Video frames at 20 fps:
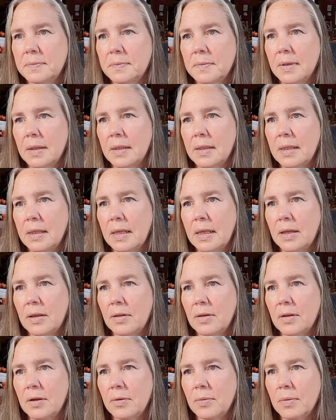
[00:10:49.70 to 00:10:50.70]
I think
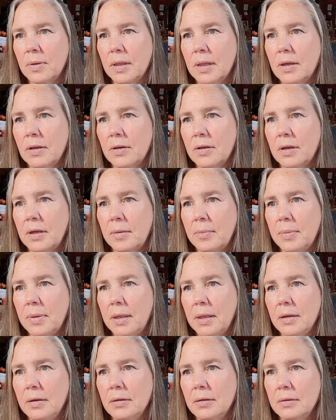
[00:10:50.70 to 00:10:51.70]
he'll look really good up
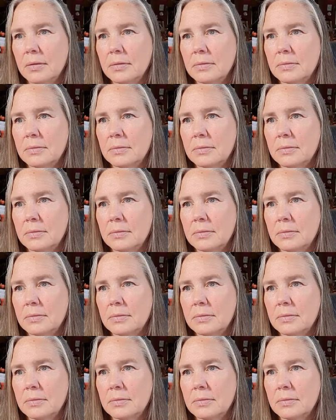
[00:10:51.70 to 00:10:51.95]
here.